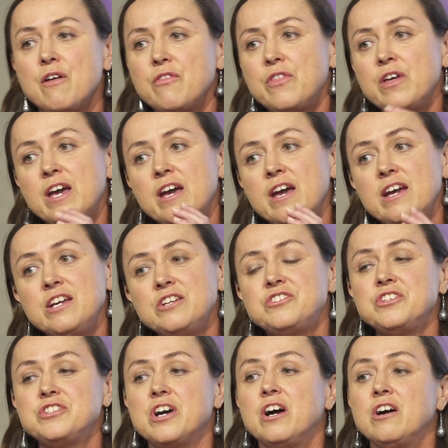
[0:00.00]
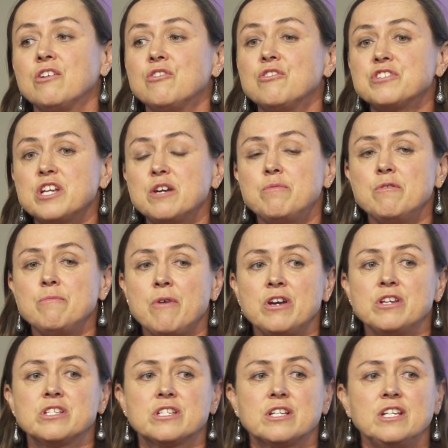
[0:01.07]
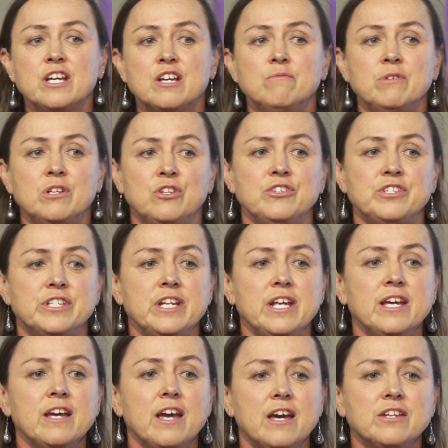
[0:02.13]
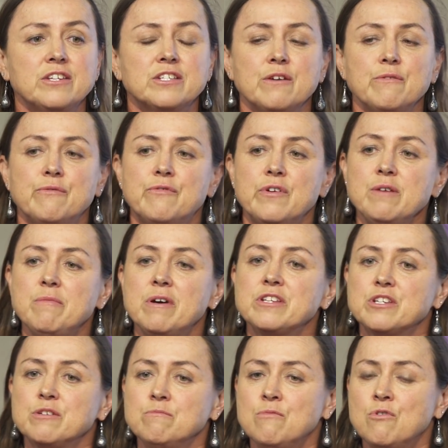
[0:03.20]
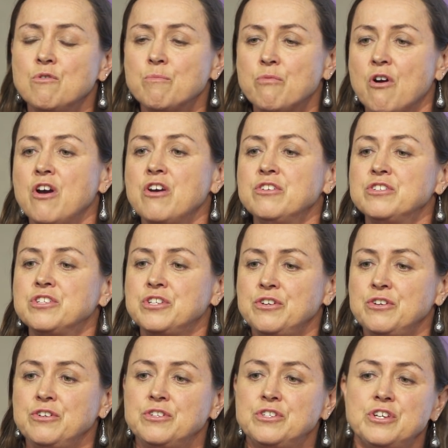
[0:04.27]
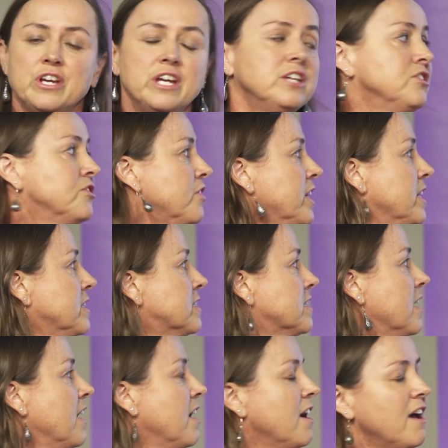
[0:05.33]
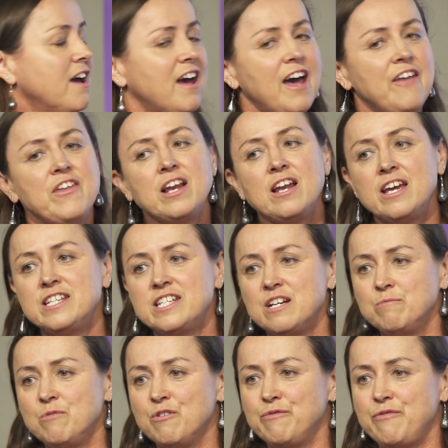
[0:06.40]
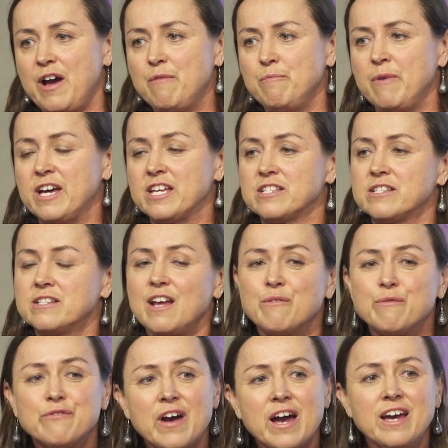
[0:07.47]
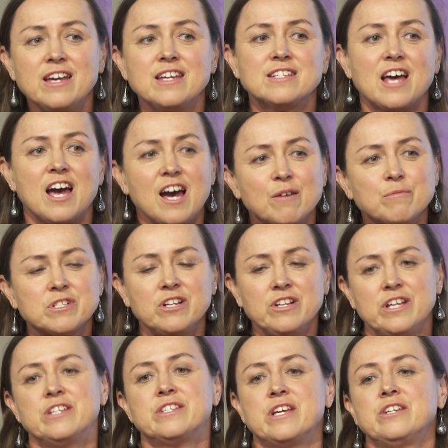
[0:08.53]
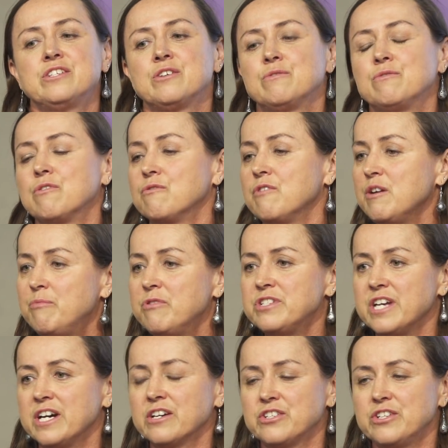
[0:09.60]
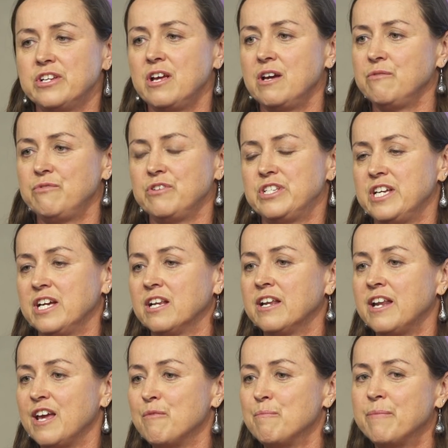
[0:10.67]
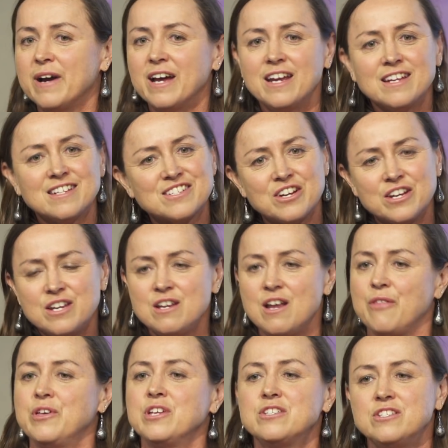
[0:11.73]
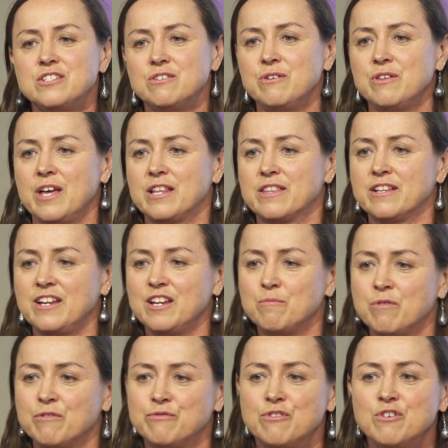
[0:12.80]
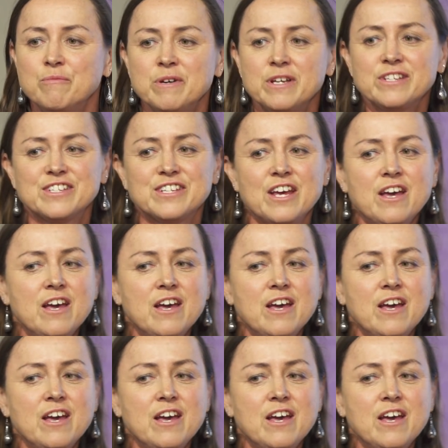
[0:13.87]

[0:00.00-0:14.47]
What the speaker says: The estradiol also promotes ligament loosening, and so females are more prone to injuries, and they lay down more fat mass. Now, fat is absolutely essential for reproduction and fertility, but it's got nothing to do with athletic performance,